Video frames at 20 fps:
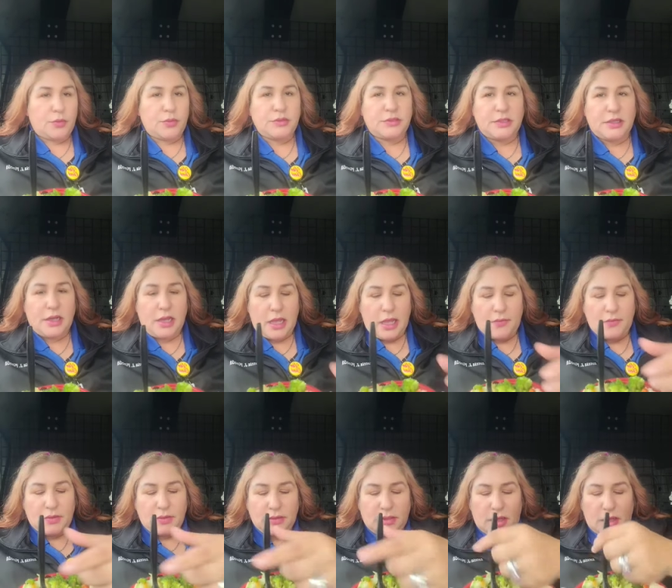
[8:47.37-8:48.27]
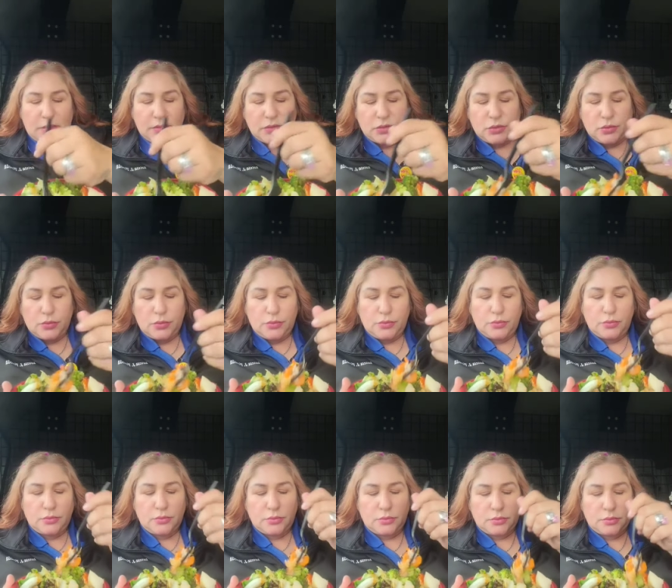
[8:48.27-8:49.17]
The reason I haven't gone to
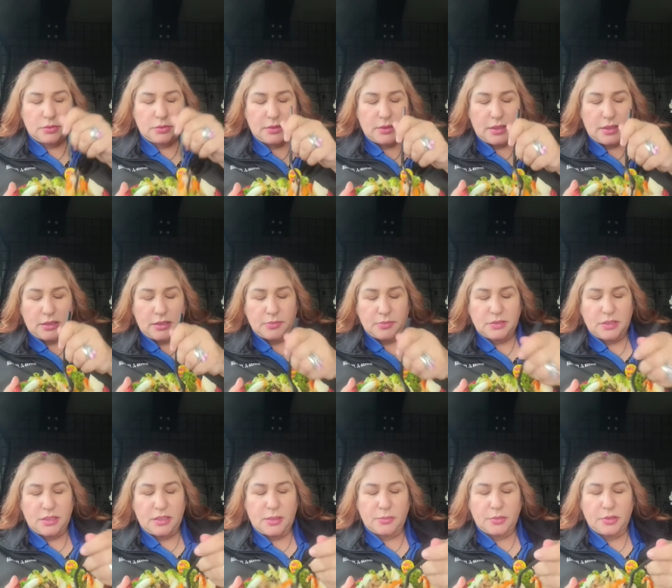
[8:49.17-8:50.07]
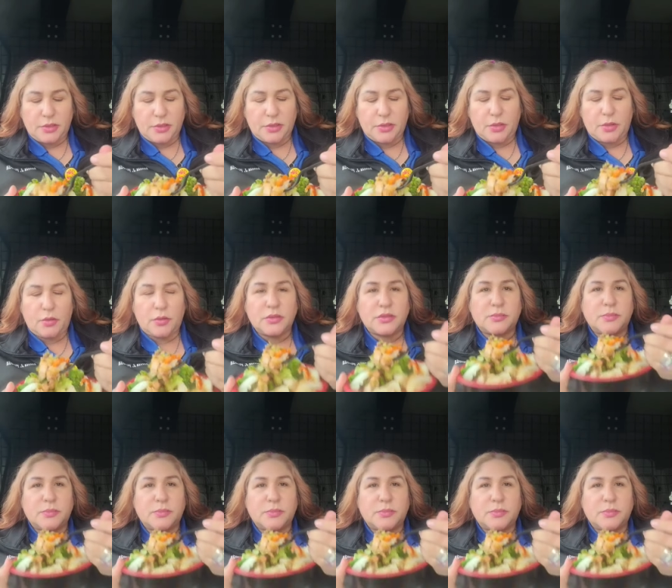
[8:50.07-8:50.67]
when I keep saying I'm gonna go,